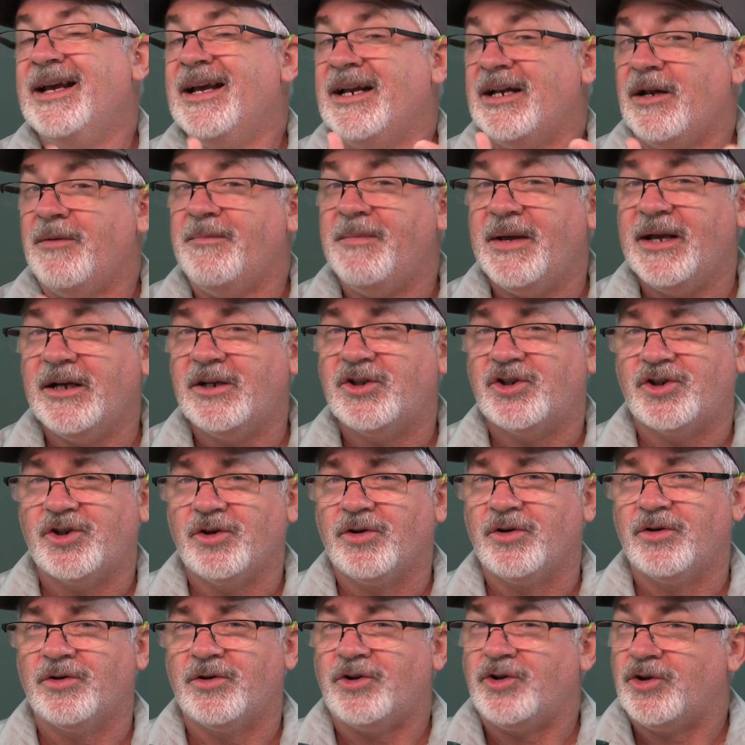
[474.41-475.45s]
Now make
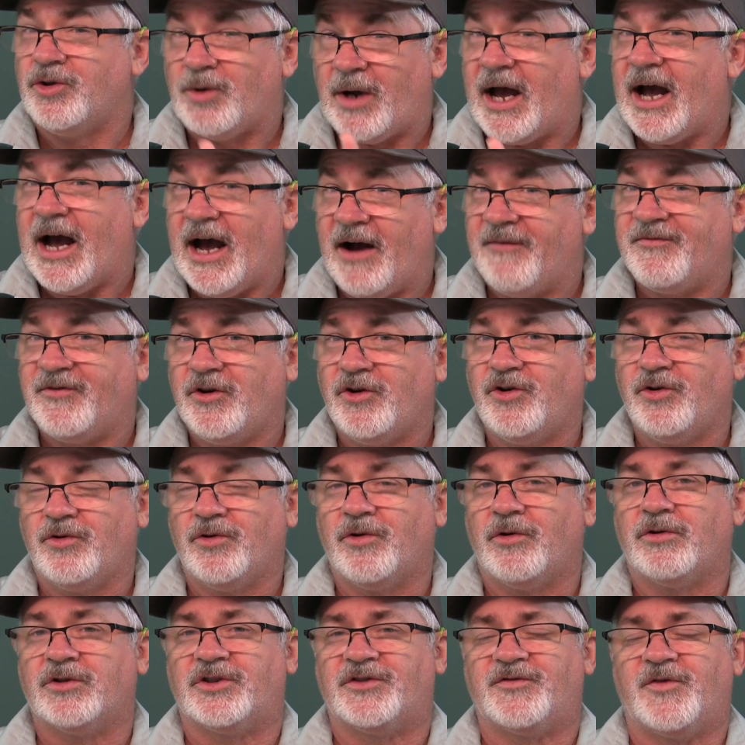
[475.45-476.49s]
sure you have to do
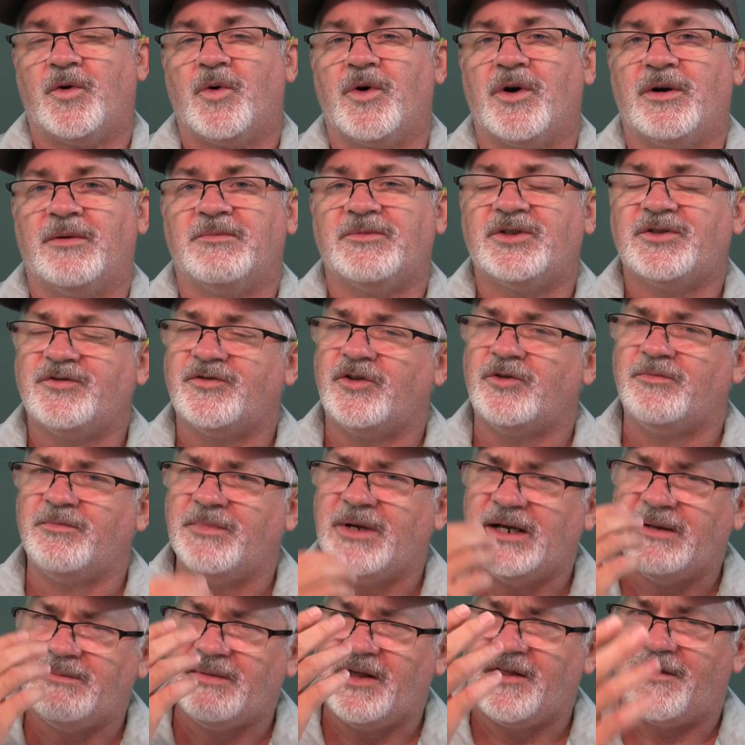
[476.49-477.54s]
those forms, so
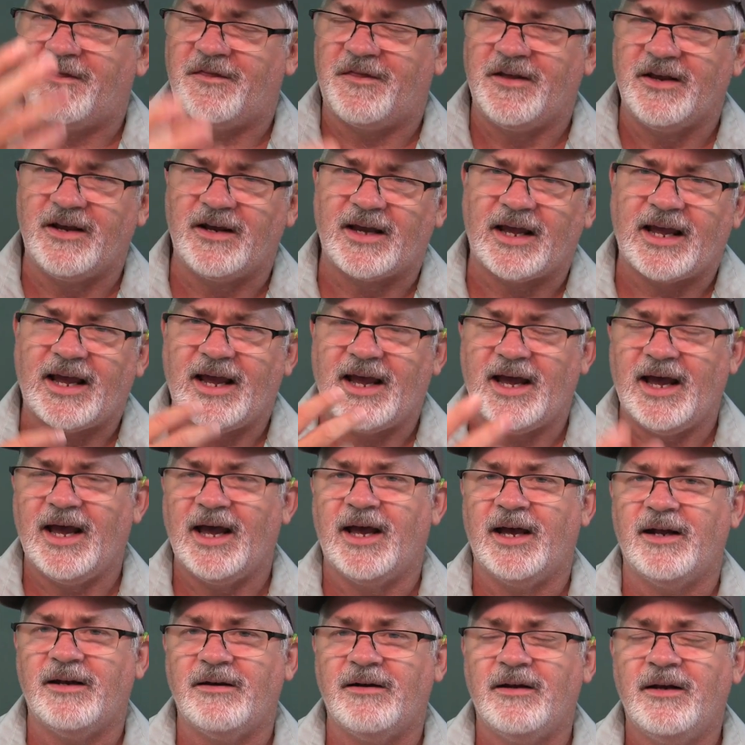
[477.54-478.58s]
maybe think
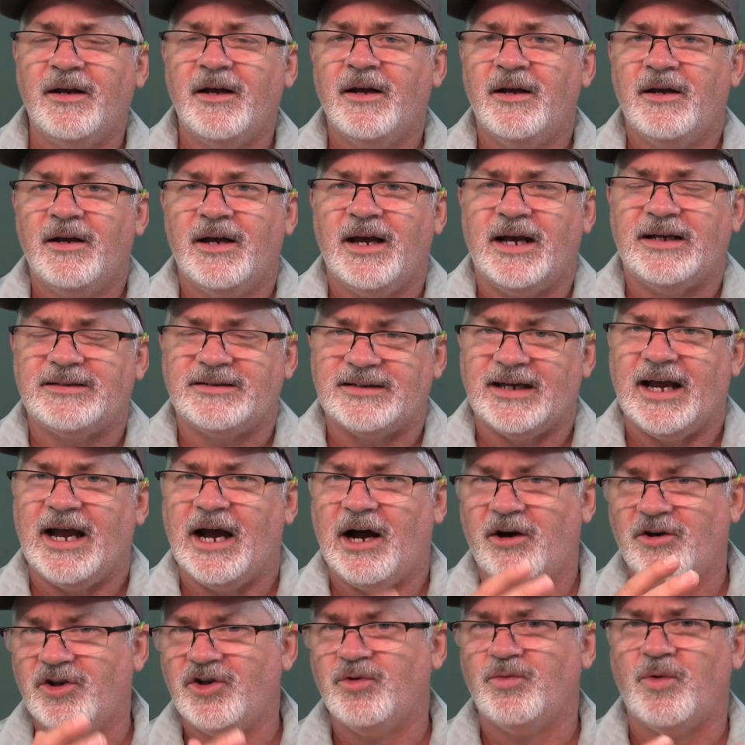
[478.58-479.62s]
ahead as to how
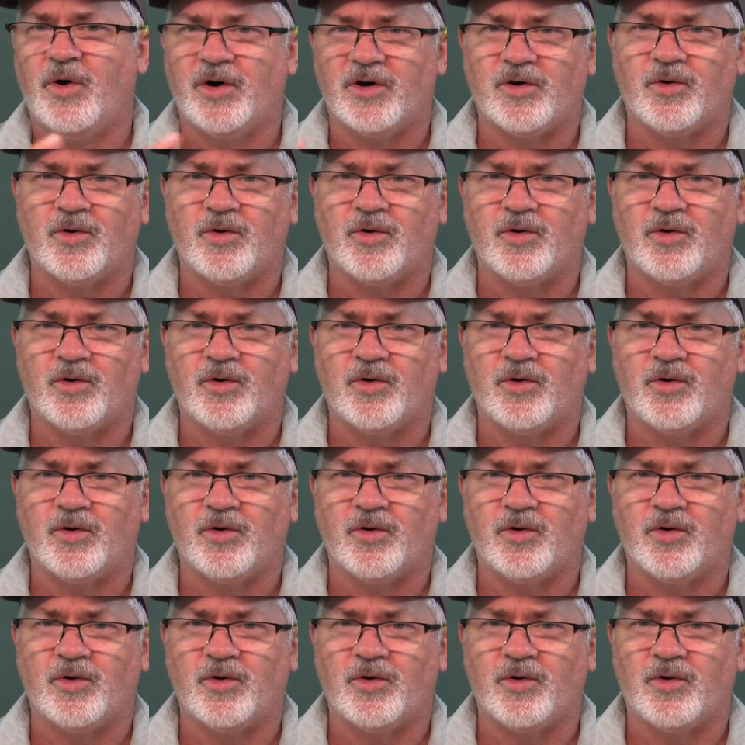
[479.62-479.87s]
you want to